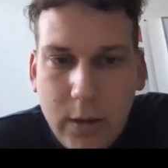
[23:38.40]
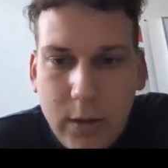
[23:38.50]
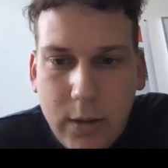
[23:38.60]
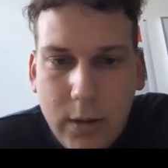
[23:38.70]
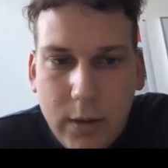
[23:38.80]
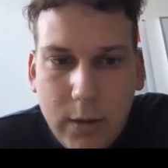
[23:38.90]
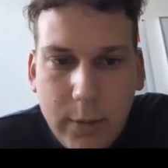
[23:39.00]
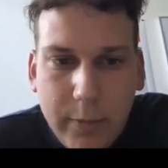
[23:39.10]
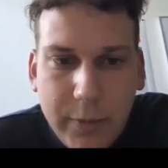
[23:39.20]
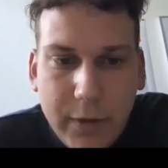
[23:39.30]

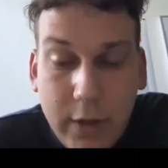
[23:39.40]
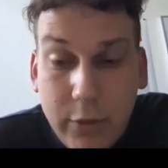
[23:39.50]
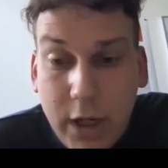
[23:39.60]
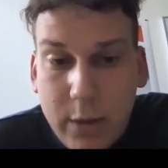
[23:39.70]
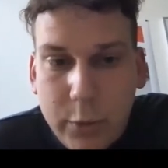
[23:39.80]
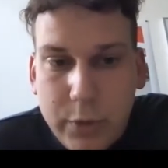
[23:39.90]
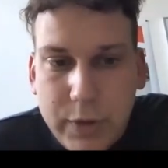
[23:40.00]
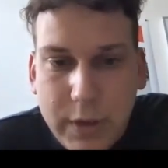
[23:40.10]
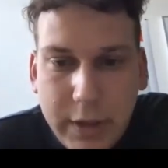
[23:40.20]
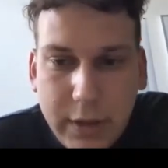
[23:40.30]
our campus
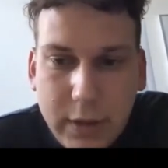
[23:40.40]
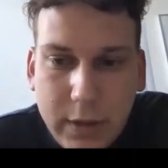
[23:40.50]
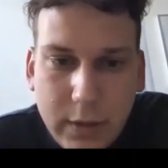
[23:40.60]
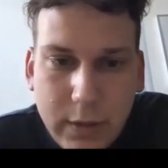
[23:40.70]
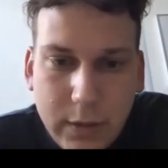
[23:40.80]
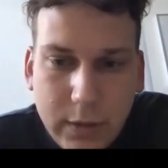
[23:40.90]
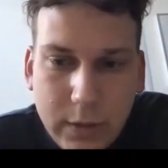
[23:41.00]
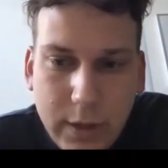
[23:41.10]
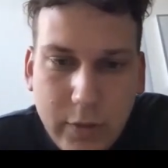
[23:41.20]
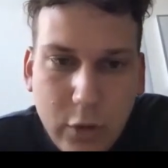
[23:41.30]
started
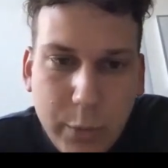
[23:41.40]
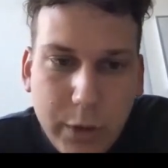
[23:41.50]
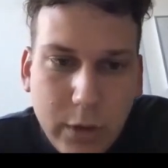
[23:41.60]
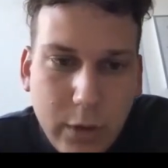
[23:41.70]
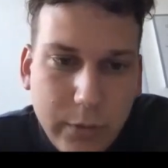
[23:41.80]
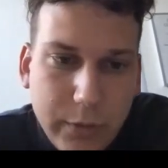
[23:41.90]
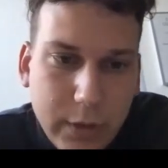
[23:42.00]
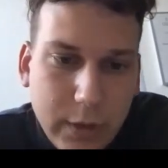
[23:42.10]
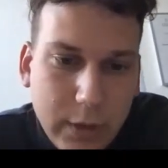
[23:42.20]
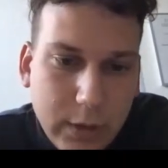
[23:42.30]
the developing of
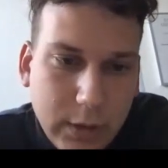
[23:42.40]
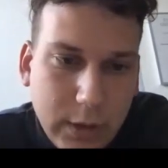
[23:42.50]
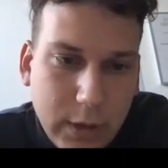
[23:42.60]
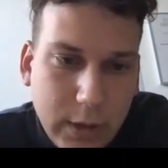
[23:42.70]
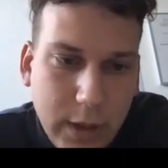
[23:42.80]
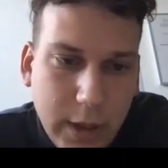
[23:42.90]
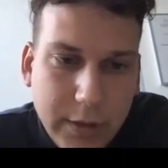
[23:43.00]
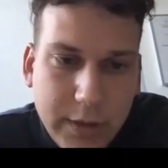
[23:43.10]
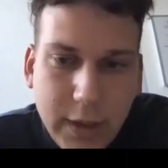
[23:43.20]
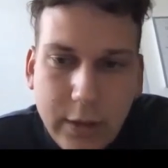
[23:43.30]
the
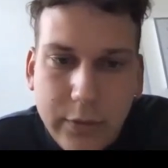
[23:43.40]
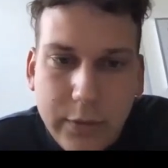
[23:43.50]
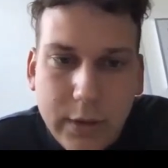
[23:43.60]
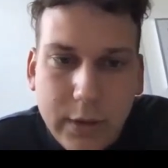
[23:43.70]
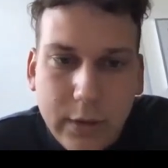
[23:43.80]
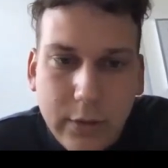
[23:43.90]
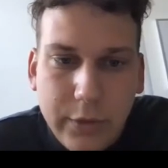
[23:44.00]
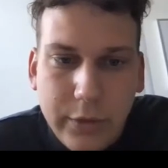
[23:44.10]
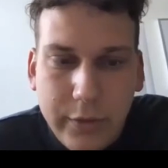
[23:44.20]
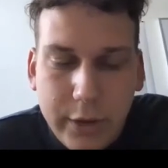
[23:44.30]
other side of
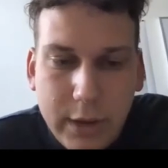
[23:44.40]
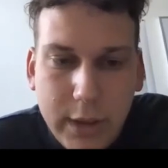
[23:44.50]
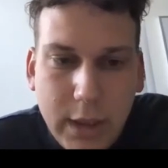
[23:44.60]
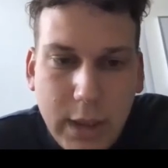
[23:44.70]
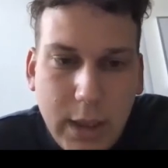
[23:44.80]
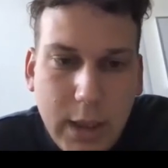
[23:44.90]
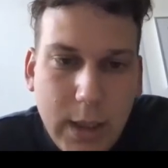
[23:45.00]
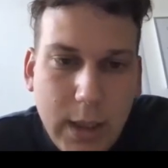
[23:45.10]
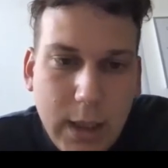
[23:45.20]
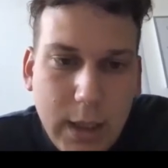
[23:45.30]
the river
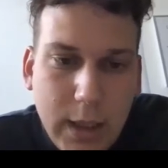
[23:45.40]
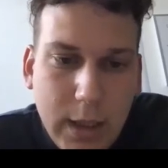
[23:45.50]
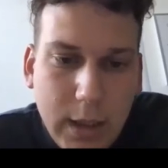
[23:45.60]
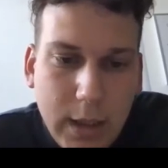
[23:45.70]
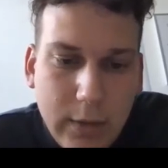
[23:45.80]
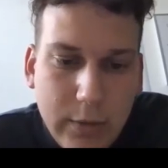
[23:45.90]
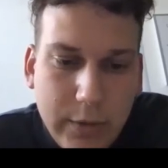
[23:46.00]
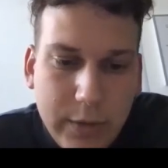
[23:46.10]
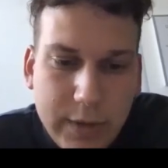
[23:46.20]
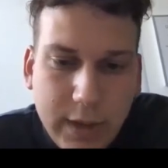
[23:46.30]

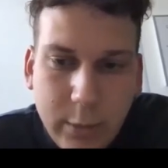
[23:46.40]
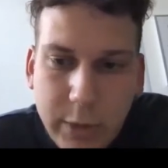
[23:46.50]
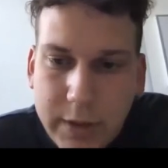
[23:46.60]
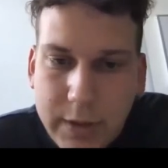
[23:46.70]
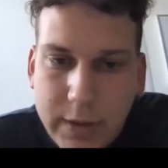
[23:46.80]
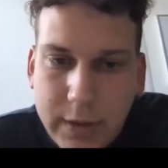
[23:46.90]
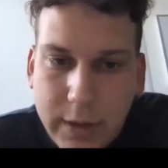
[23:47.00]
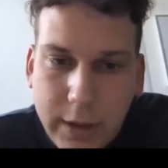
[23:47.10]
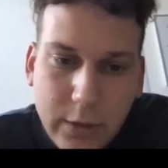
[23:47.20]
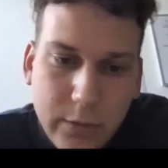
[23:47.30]
with the settlements
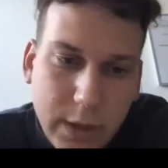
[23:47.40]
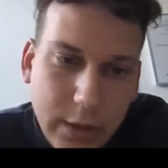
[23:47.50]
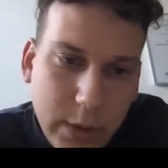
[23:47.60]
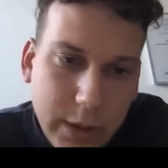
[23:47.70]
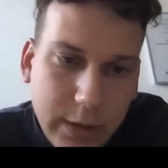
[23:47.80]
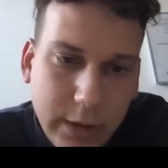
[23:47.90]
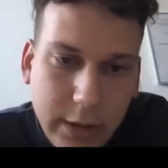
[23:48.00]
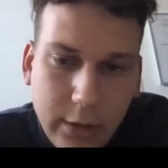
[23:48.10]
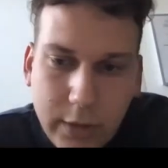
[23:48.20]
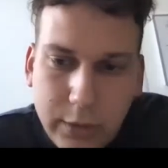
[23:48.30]
Chrenova 1 and
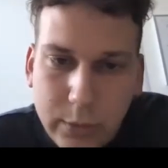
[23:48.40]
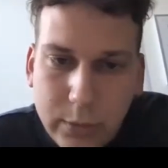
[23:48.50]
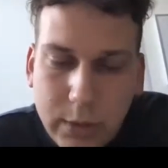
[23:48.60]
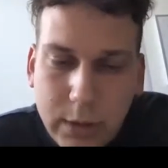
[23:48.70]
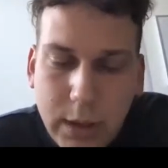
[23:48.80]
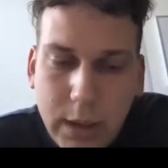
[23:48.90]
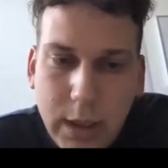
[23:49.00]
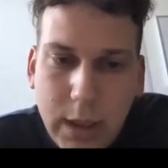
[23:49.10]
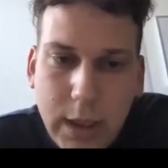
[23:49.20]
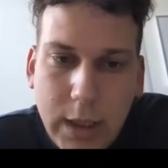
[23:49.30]
Chrenova 2,
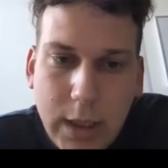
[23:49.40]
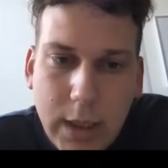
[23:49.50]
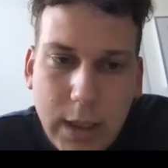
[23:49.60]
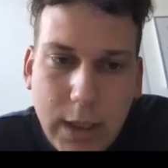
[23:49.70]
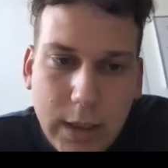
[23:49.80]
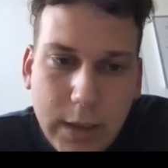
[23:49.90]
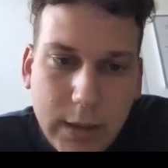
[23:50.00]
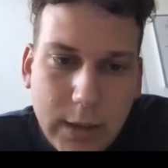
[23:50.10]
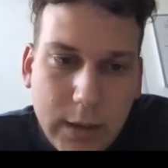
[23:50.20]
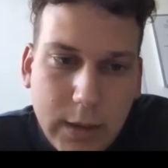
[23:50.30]

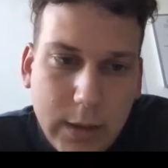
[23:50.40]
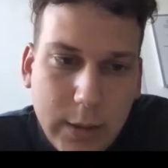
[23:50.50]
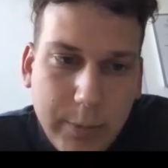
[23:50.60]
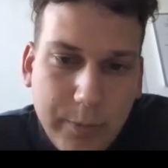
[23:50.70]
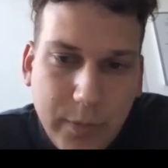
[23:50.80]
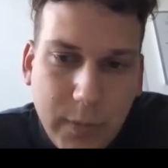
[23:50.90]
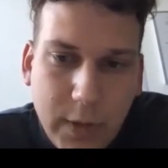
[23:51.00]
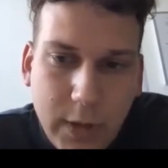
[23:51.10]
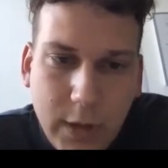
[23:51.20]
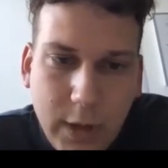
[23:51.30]
and
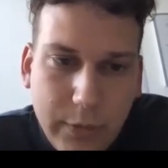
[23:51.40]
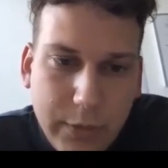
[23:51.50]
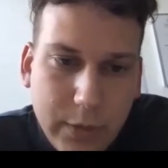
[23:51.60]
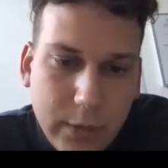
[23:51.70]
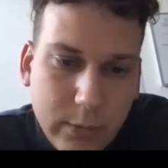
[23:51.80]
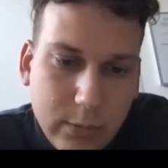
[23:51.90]
after